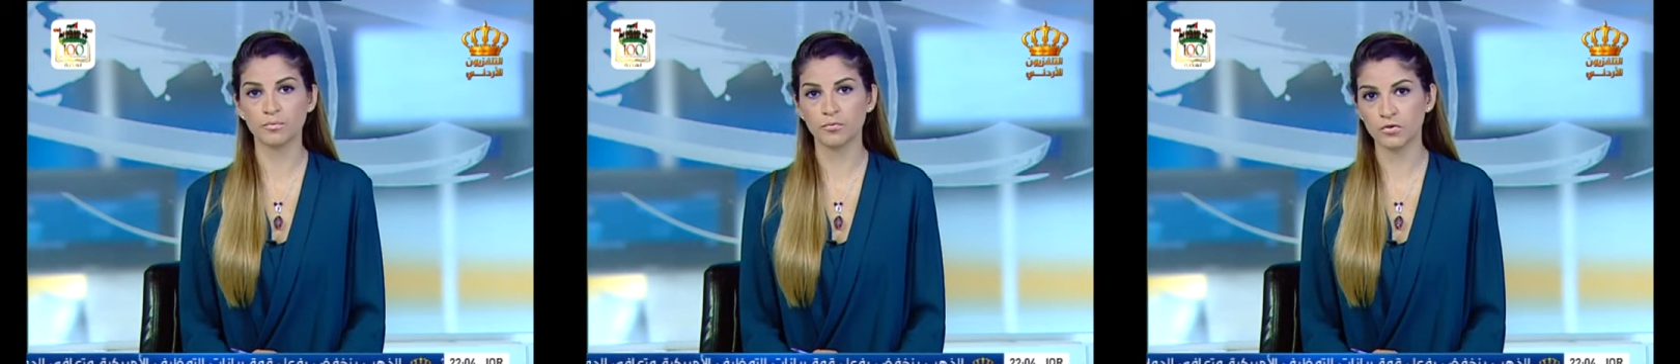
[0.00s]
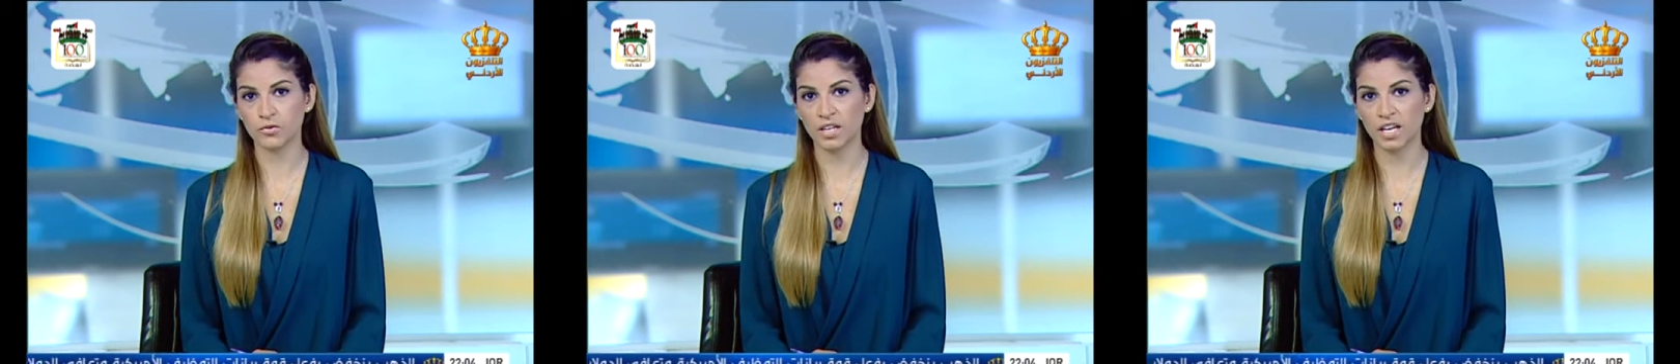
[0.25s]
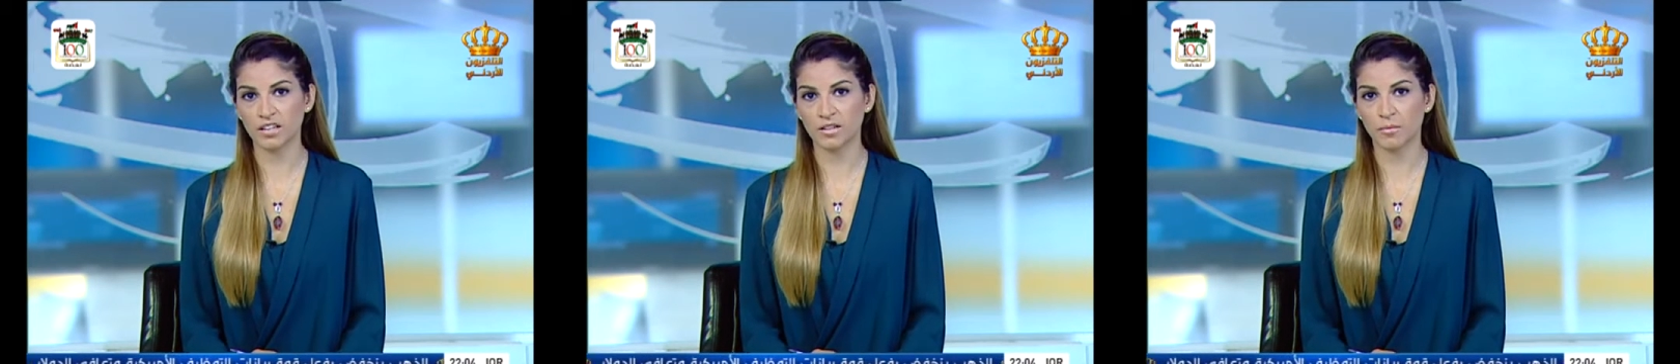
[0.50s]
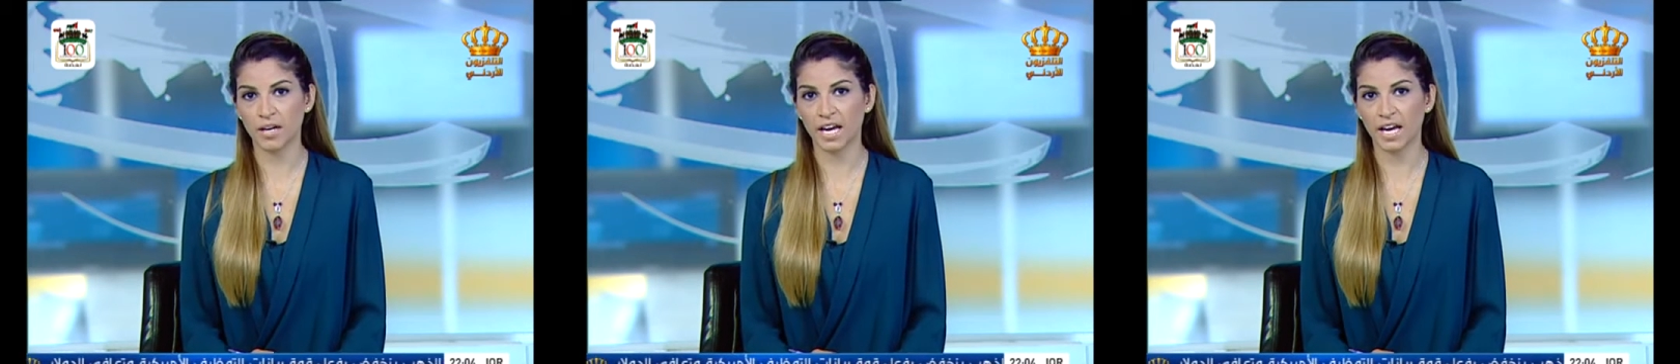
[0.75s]
to death
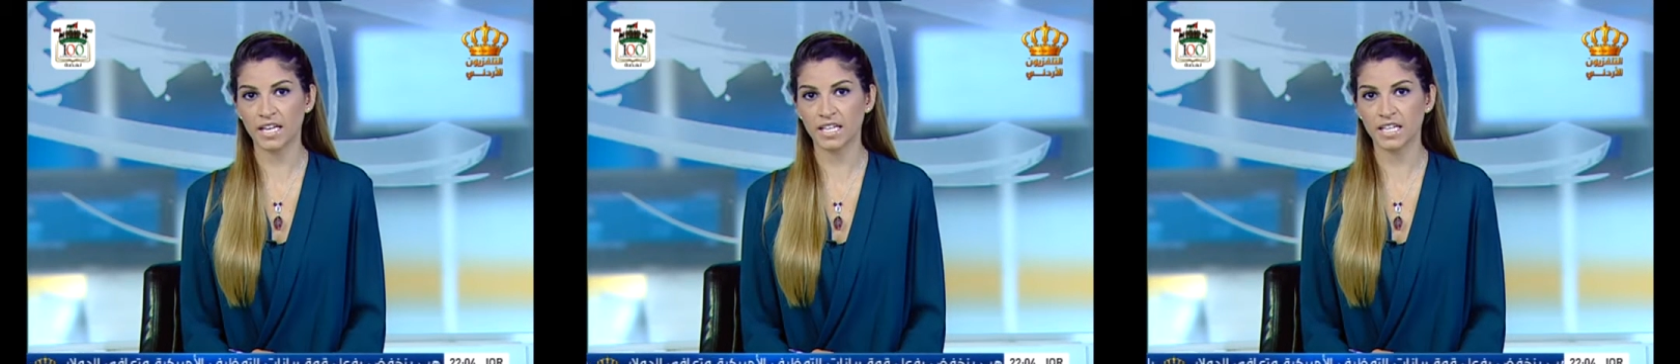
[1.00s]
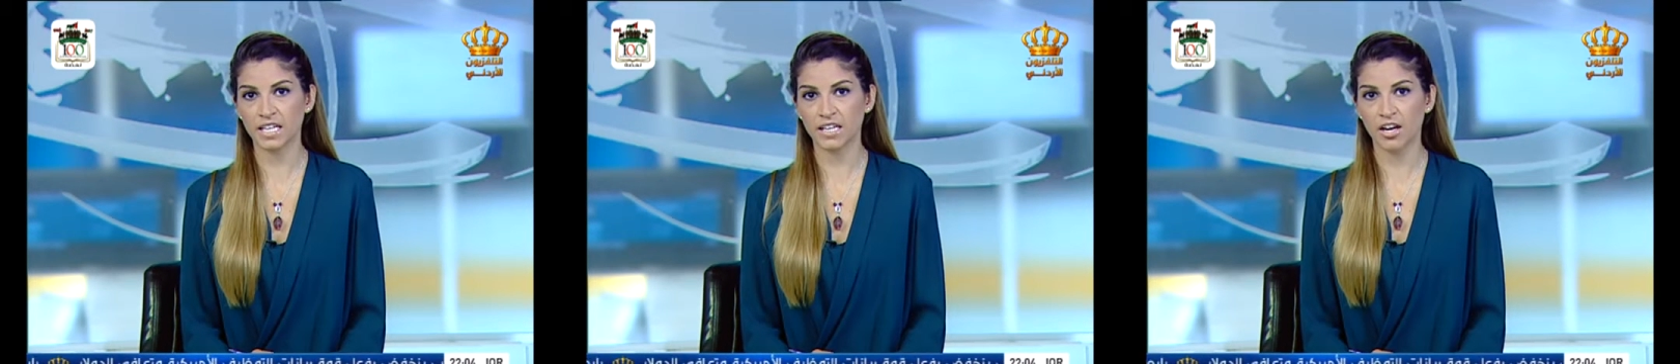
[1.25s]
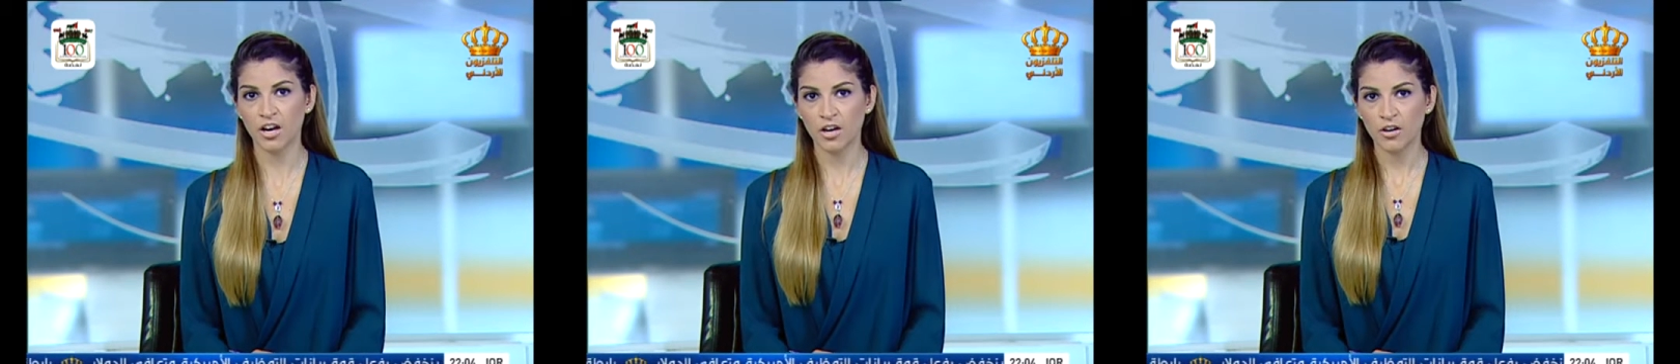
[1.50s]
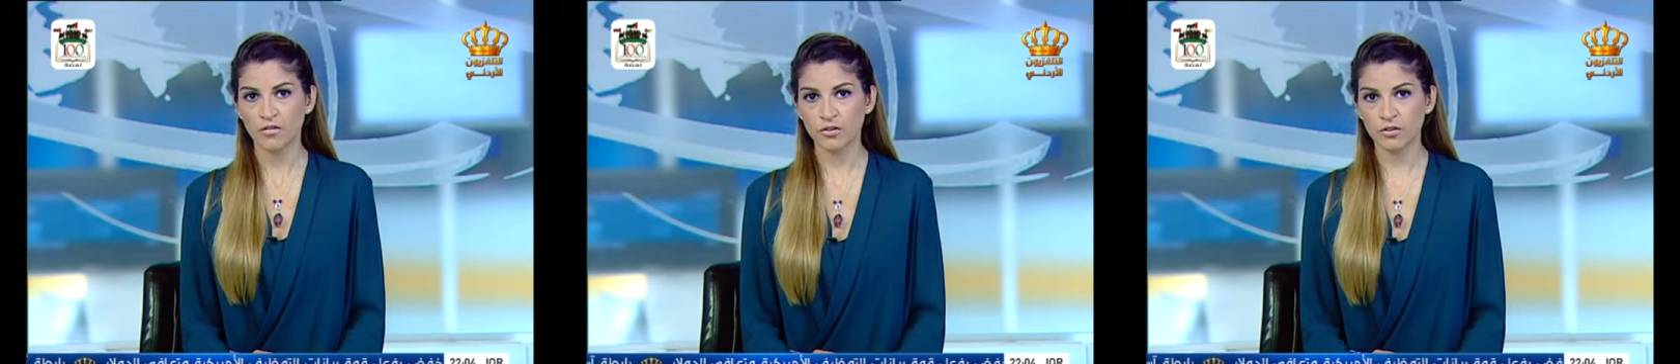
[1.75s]
by hanging
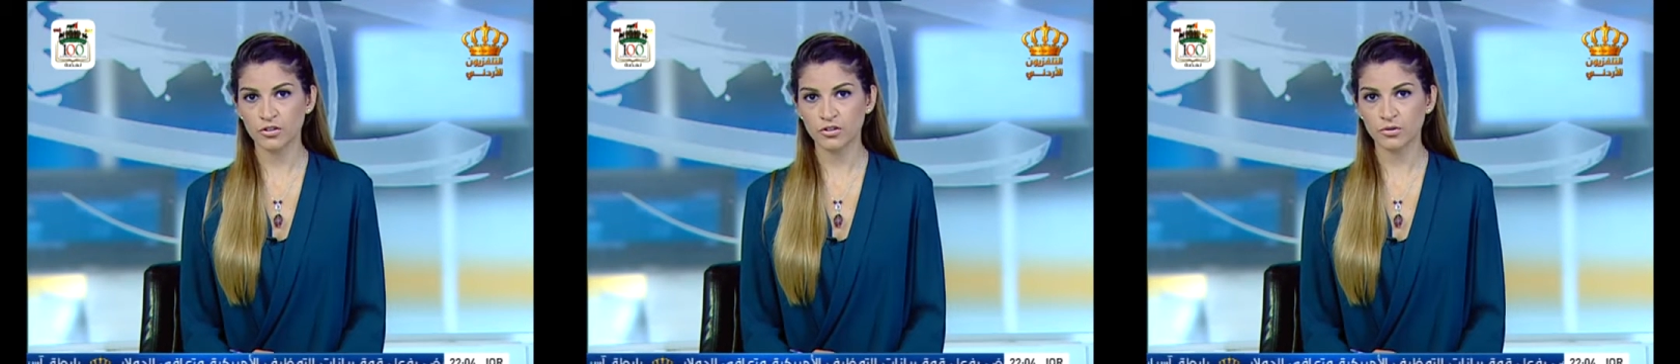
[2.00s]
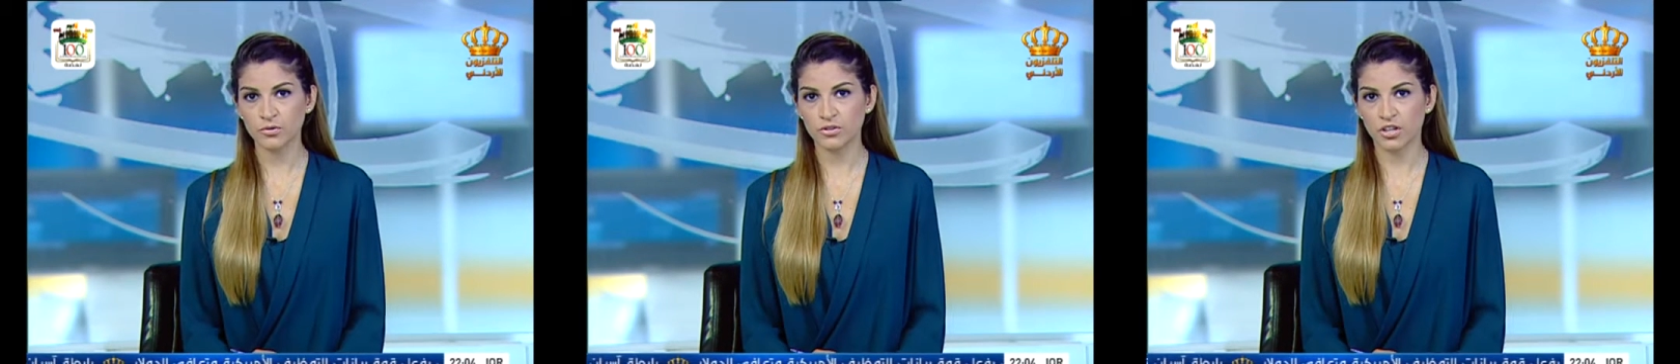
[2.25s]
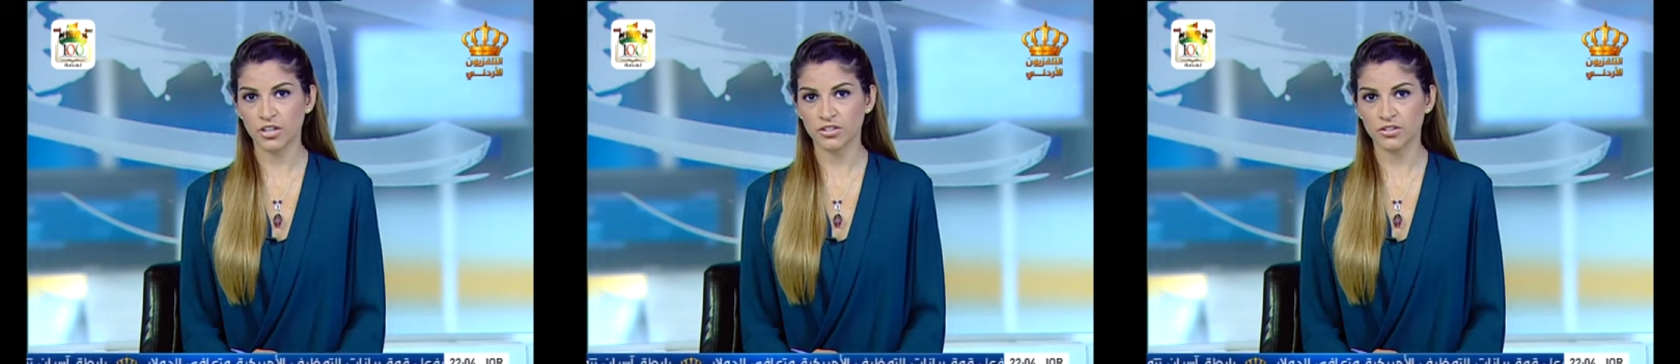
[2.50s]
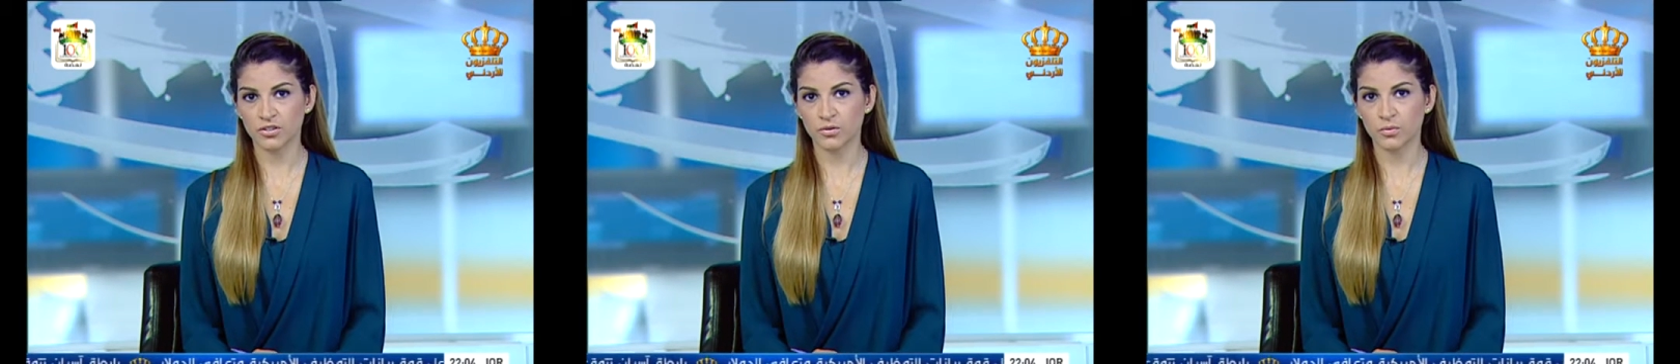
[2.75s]
for the 2
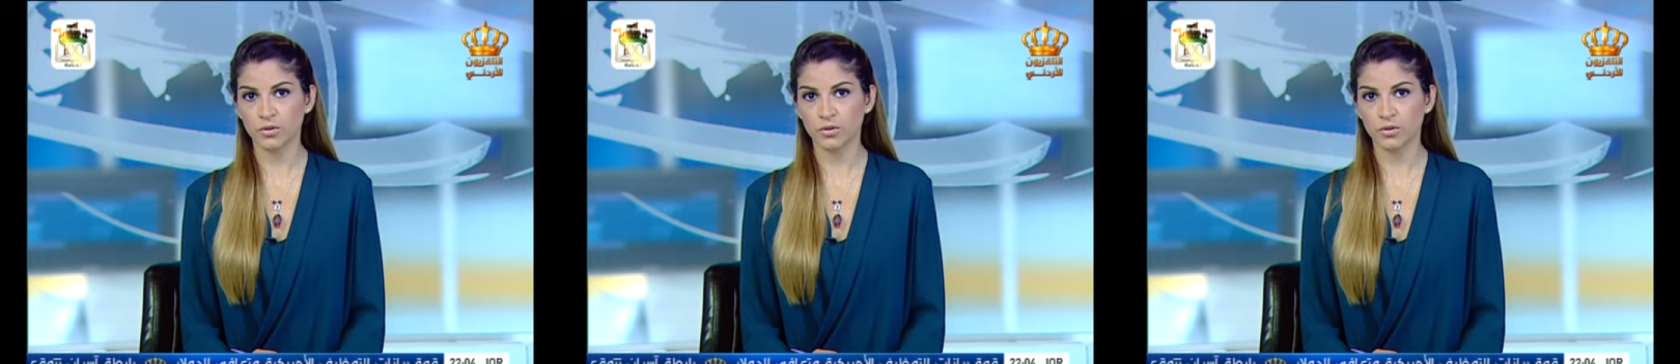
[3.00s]
charges,